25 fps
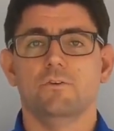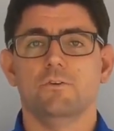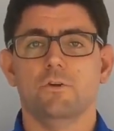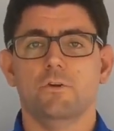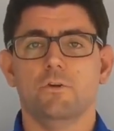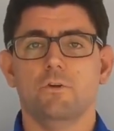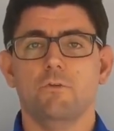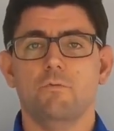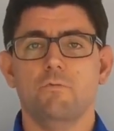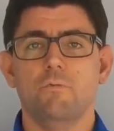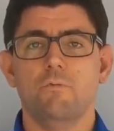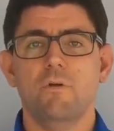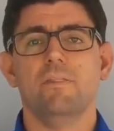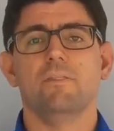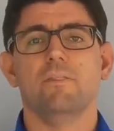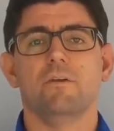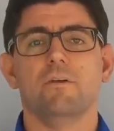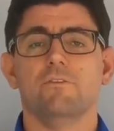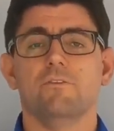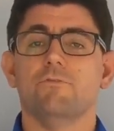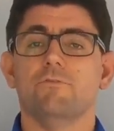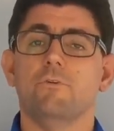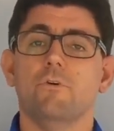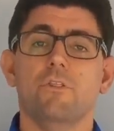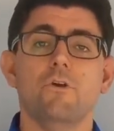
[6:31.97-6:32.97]
to correct
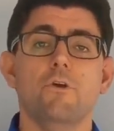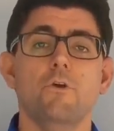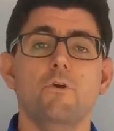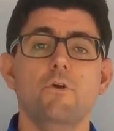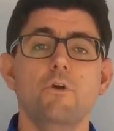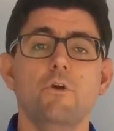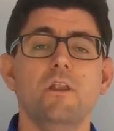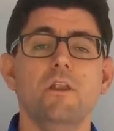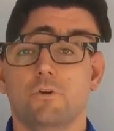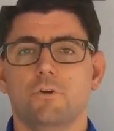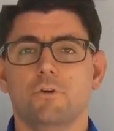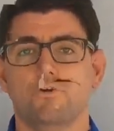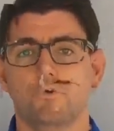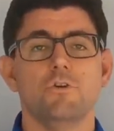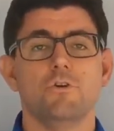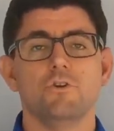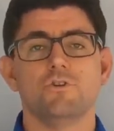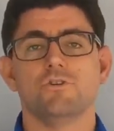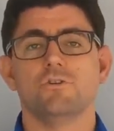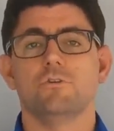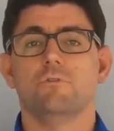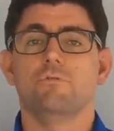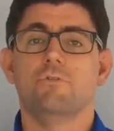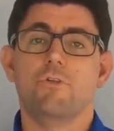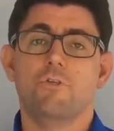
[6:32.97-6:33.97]
this for the earlier
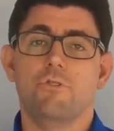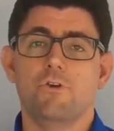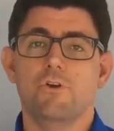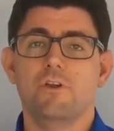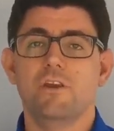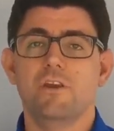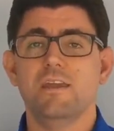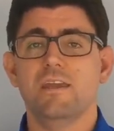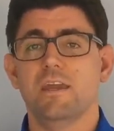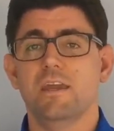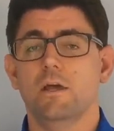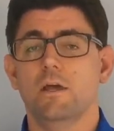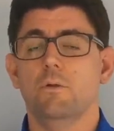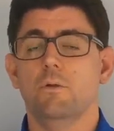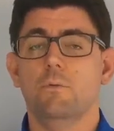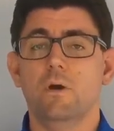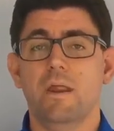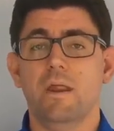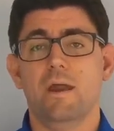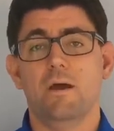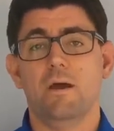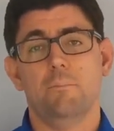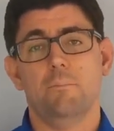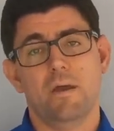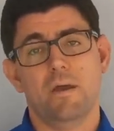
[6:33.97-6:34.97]
version of the 30
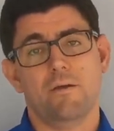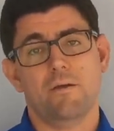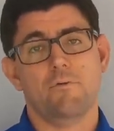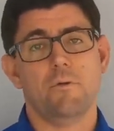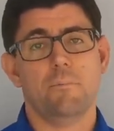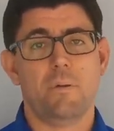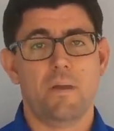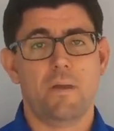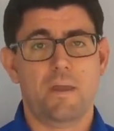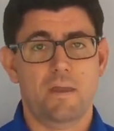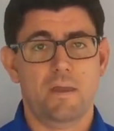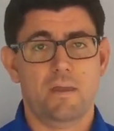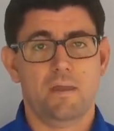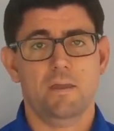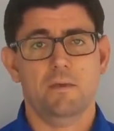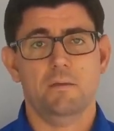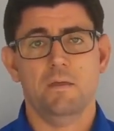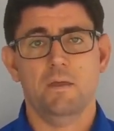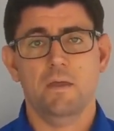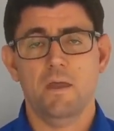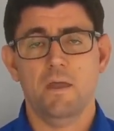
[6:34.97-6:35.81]
kilowatt hour battery pack.